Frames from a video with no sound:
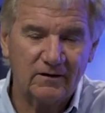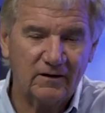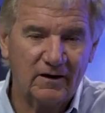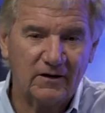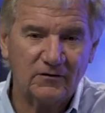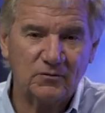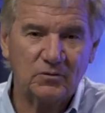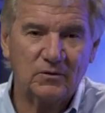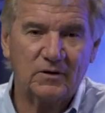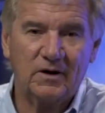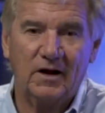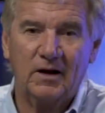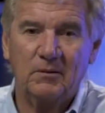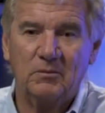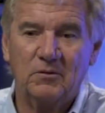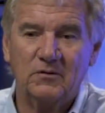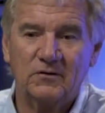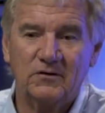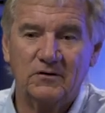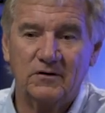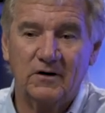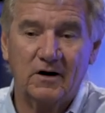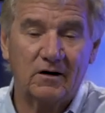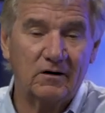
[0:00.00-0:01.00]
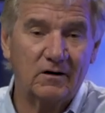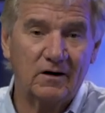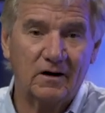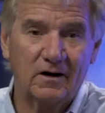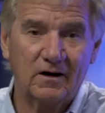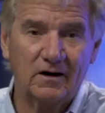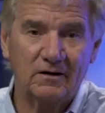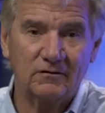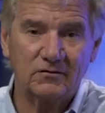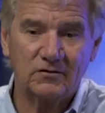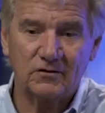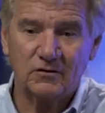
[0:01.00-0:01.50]
and that's what happens in our
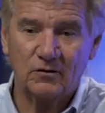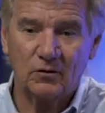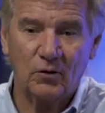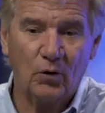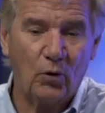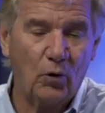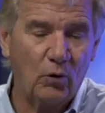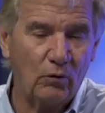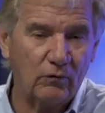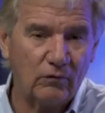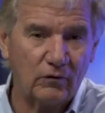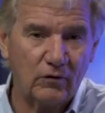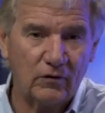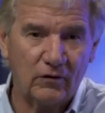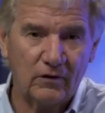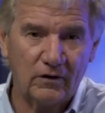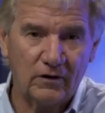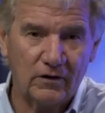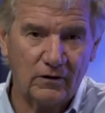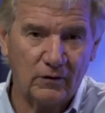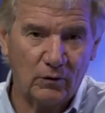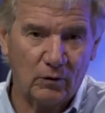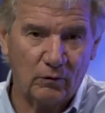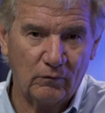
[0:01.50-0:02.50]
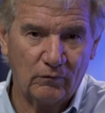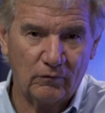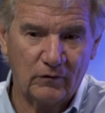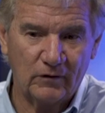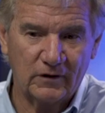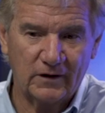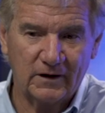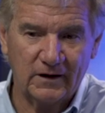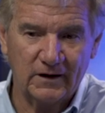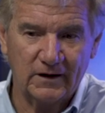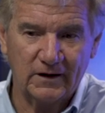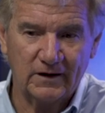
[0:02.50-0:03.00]
lives over and
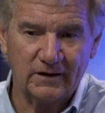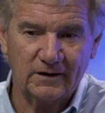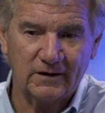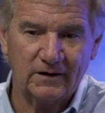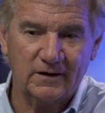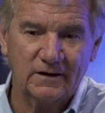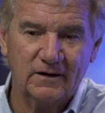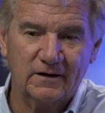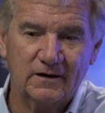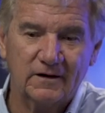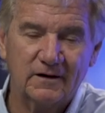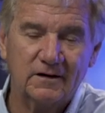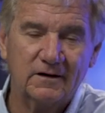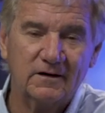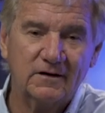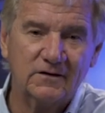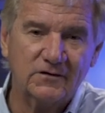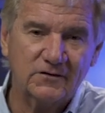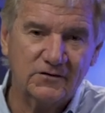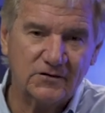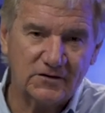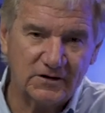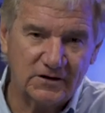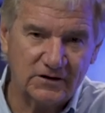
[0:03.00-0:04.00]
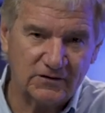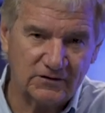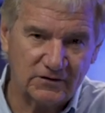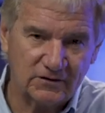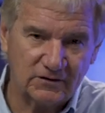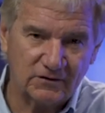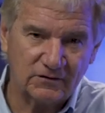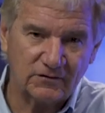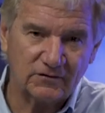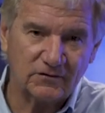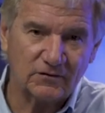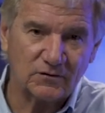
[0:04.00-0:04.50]
over again.
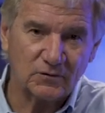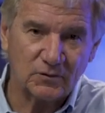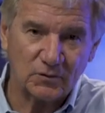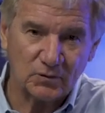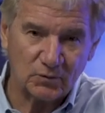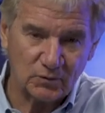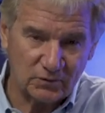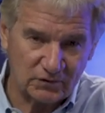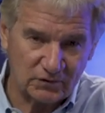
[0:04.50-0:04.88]
Jesus